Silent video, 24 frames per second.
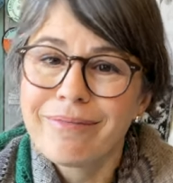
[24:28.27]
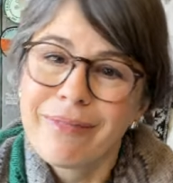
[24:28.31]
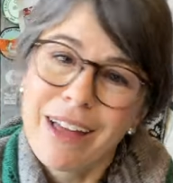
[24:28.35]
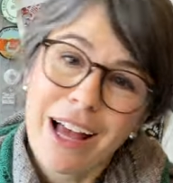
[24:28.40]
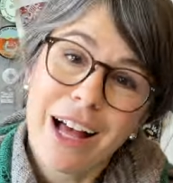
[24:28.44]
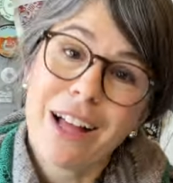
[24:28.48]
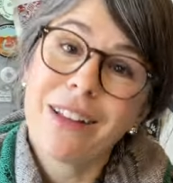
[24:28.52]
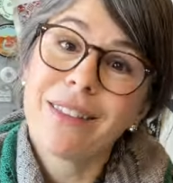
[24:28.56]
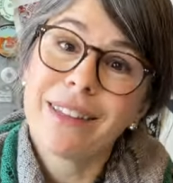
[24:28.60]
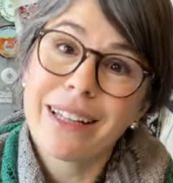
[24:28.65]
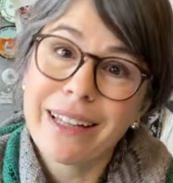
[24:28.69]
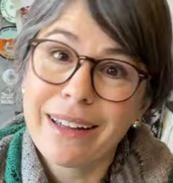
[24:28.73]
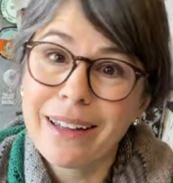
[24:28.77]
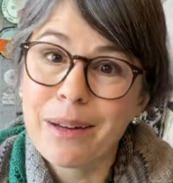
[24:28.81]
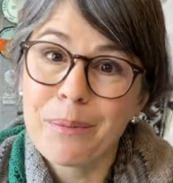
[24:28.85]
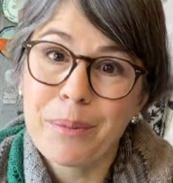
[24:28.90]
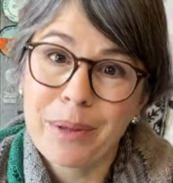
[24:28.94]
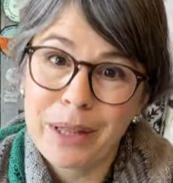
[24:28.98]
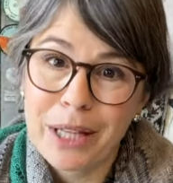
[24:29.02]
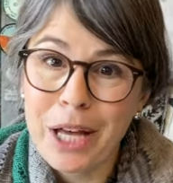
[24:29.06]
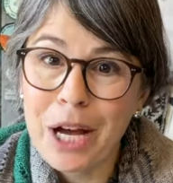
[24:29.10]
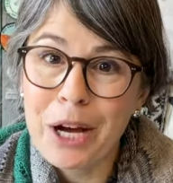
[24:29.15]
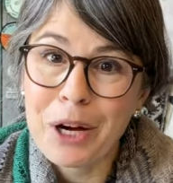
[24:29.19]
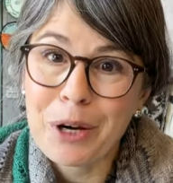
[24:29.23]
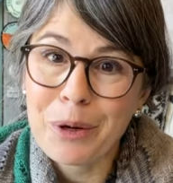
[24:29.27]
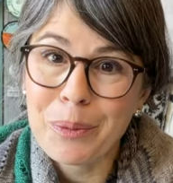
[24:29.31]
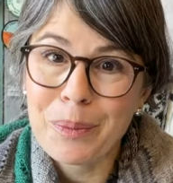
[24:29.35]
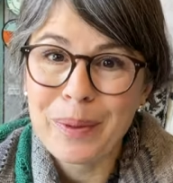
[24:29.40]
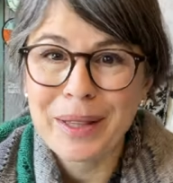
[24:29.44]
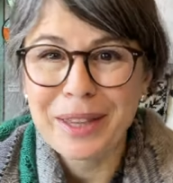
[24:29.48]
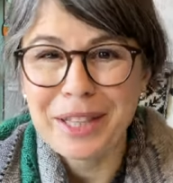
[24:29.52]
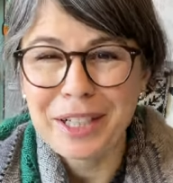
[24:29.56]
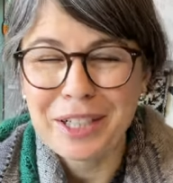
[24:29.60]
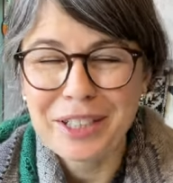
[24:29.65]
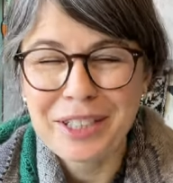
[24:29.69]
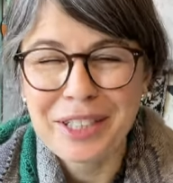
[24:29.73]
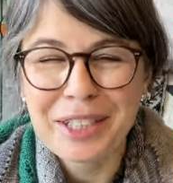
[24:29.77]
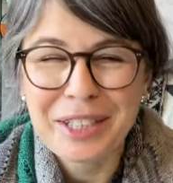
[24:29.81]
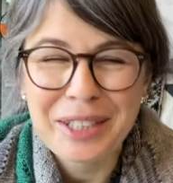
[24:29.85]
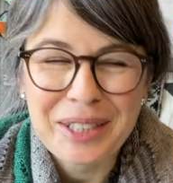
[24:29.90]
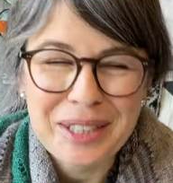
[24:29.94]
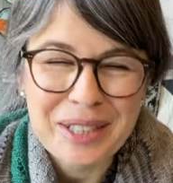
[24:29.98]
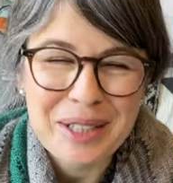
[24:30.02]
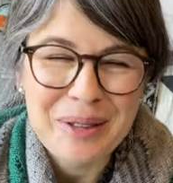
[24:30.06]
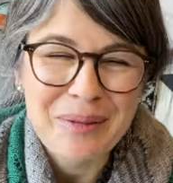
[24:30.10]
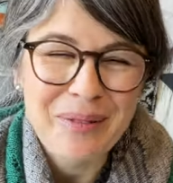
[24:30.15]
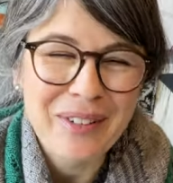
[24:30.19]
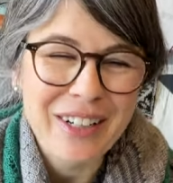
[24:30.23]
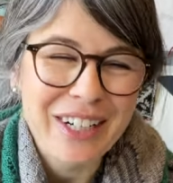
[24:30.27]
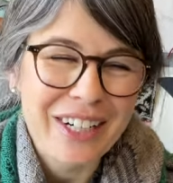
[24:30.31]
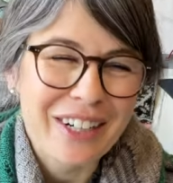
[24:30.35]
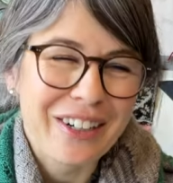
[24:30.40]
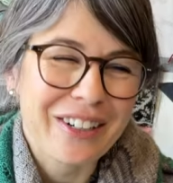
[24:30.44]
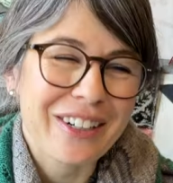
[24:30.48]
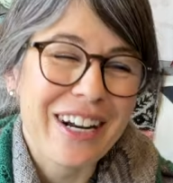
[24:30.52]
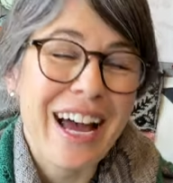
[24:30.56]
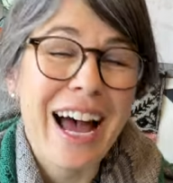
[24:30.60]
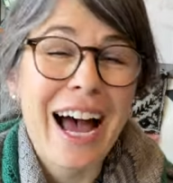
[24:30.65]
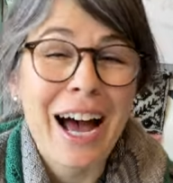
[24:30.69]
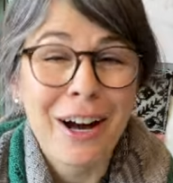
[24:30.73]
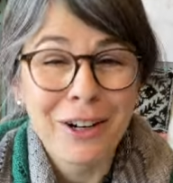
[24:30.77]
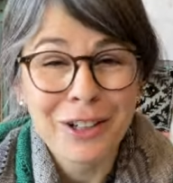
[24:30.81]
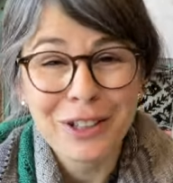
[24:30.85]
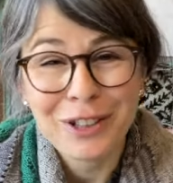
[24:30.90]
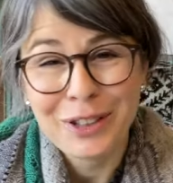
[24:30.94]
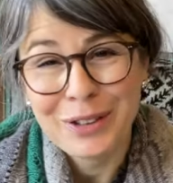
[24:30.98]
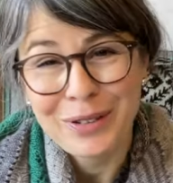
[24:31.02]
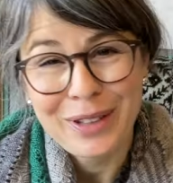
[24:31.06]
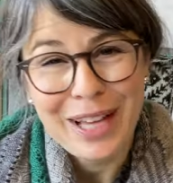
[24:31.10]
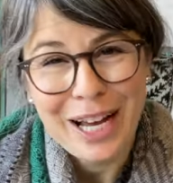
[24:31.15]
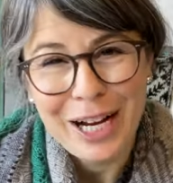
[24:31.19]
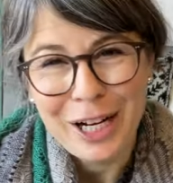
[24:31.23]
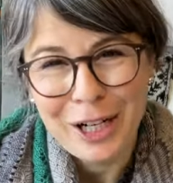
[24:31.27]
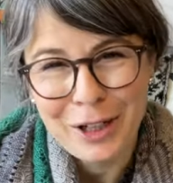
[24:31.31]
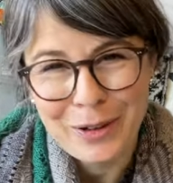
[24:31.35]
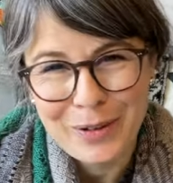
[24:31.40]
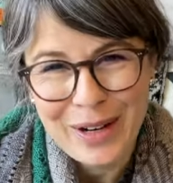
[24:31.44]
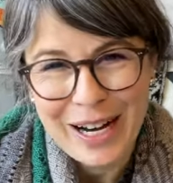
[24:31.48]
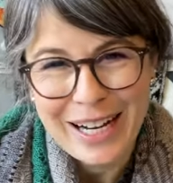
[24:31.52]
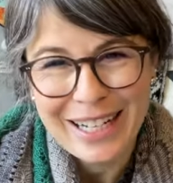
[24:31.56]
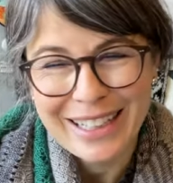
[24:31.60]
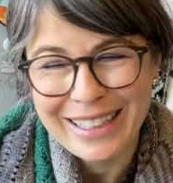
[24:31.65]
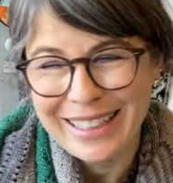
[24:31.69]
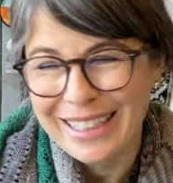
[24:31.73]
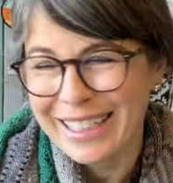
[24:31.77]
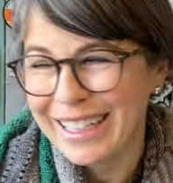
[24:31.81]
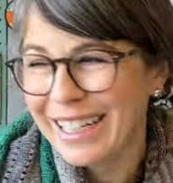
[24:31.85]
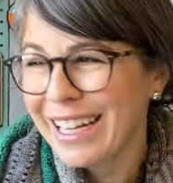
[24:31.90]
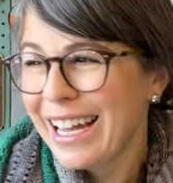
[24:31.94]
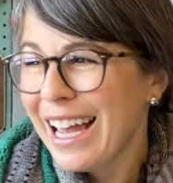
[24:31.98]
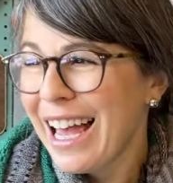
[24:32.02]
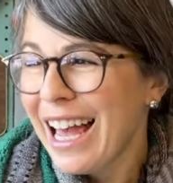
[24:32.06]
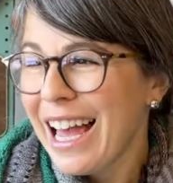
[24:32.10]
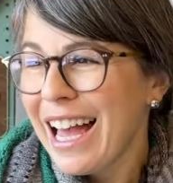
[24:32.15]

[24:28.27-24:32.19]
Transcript: I'll link it below, but there's a YouTube video on how to do that correctly.